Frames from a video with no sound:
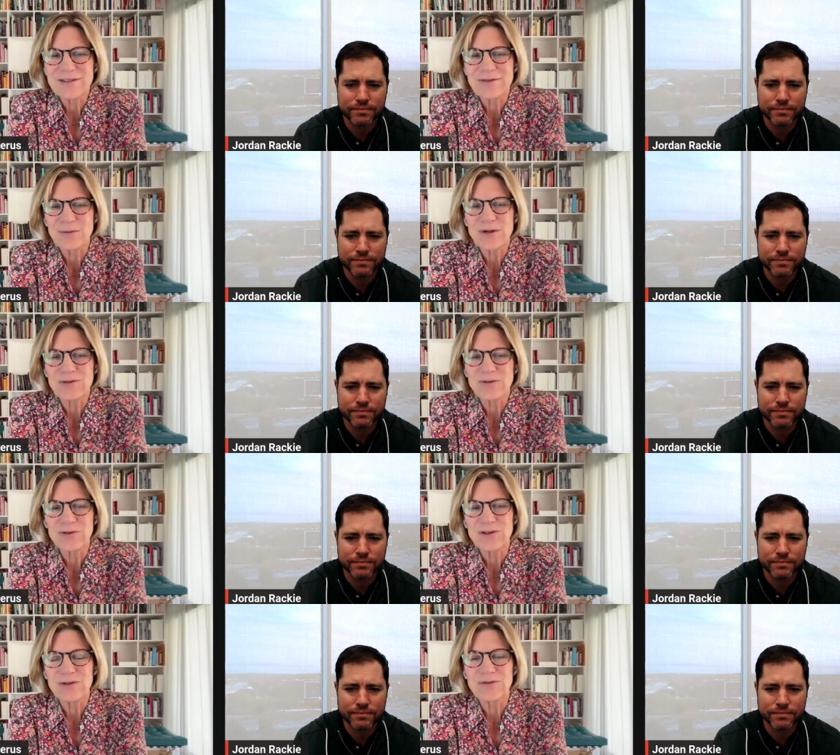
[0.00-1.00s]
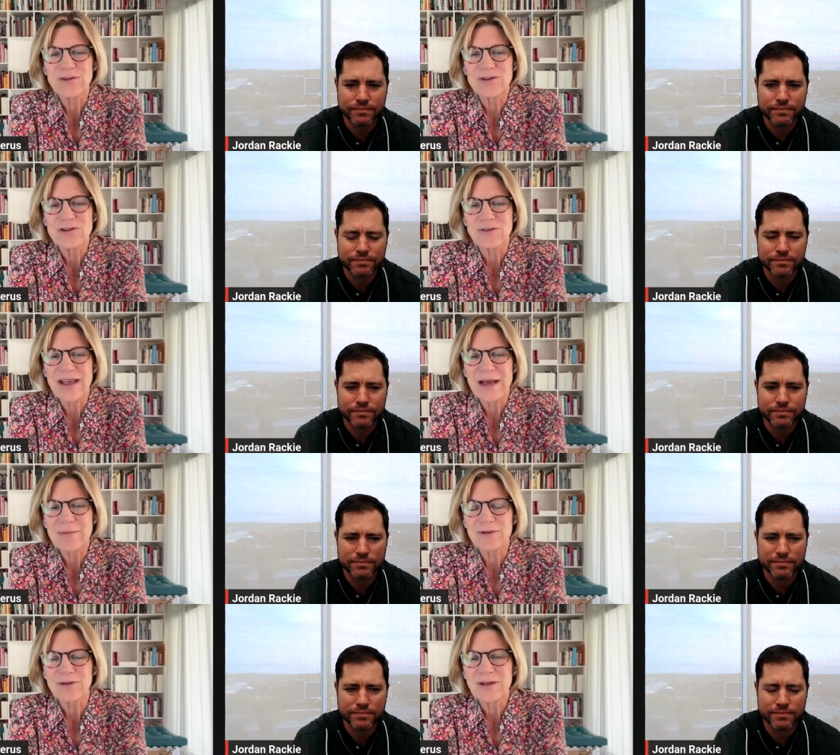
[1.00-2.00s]
Speaker 1: this wonderful new infusion of
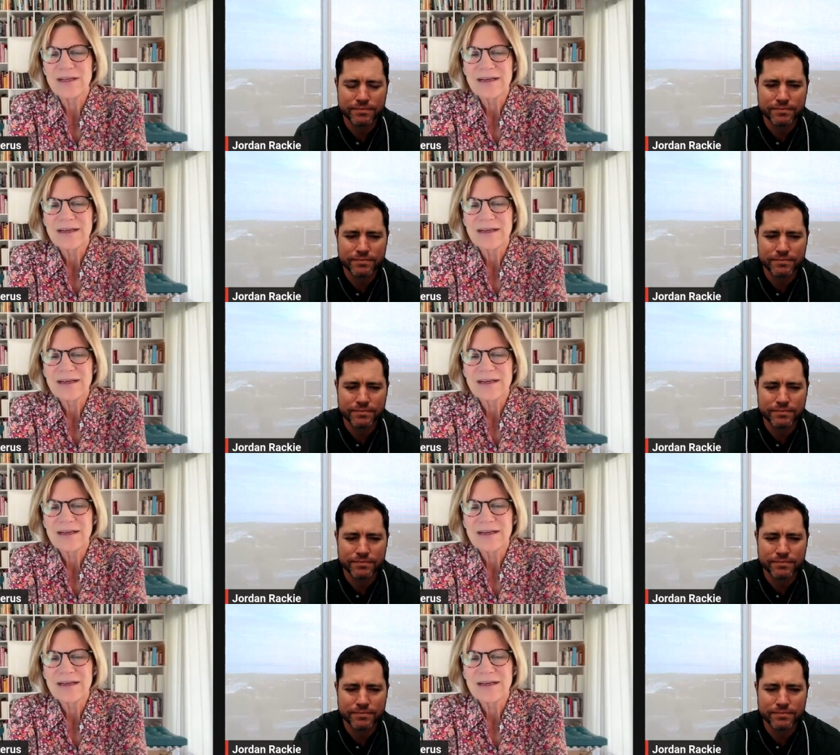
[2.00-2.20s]
capital.